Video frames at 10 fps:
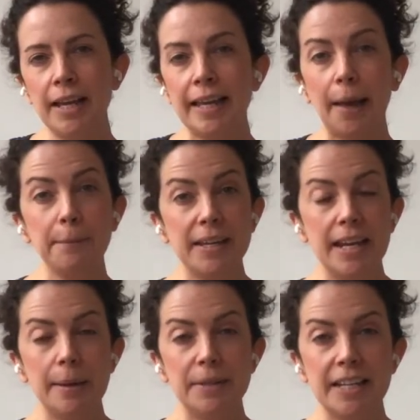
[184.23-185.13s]
can be
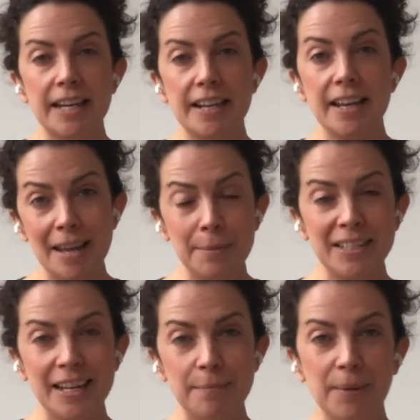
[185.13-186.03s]

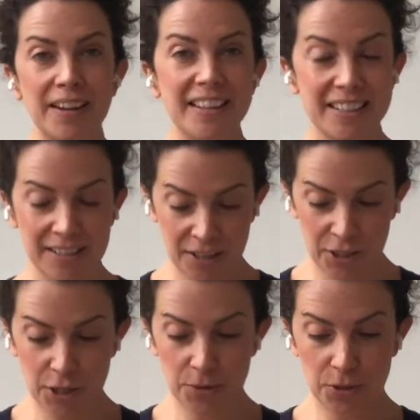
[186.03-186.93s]
inhibited by this
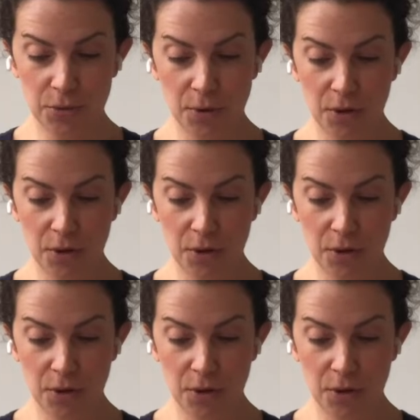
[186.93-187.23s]
cue to